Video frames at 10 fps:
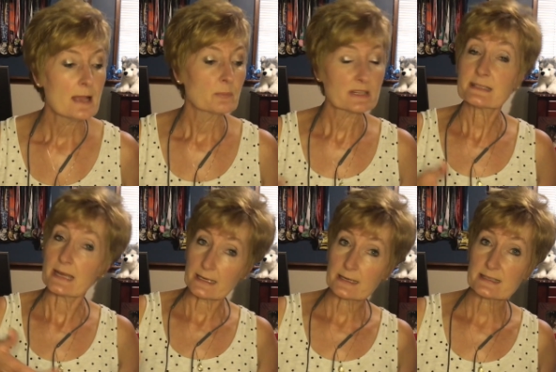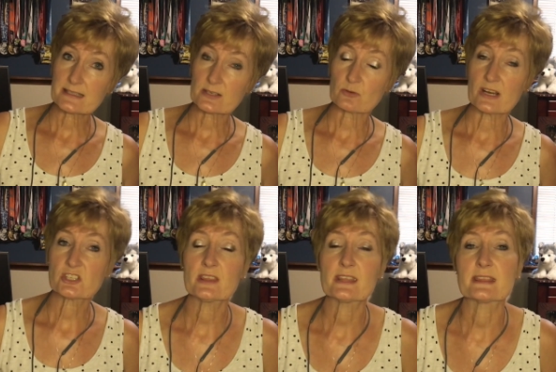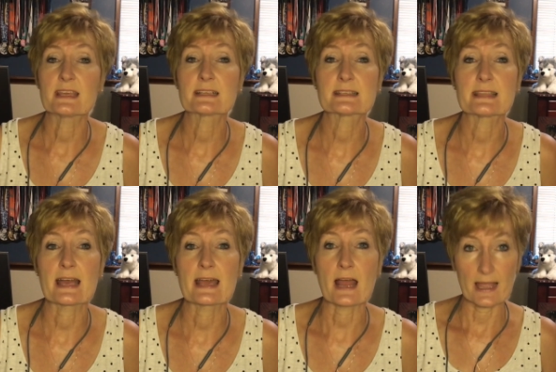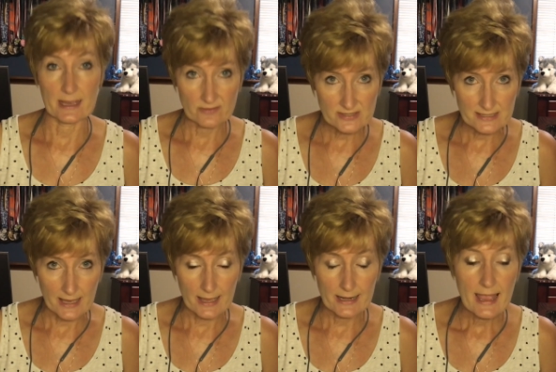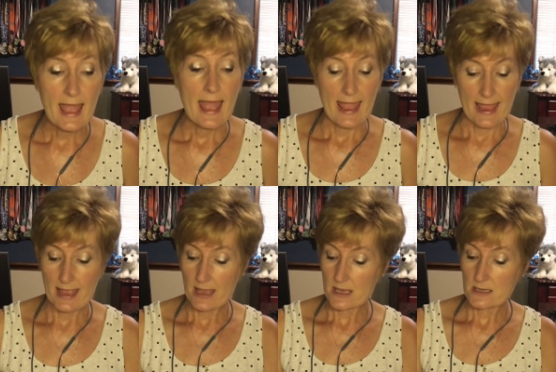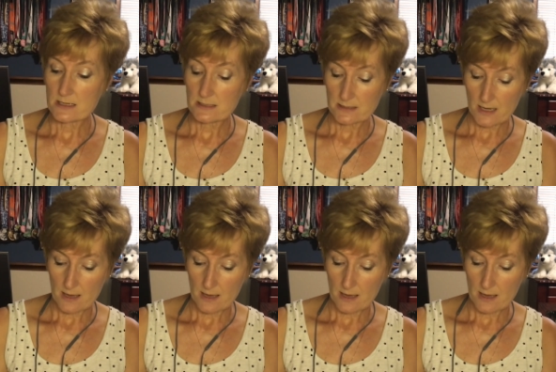please take in consideration the things that I have said, and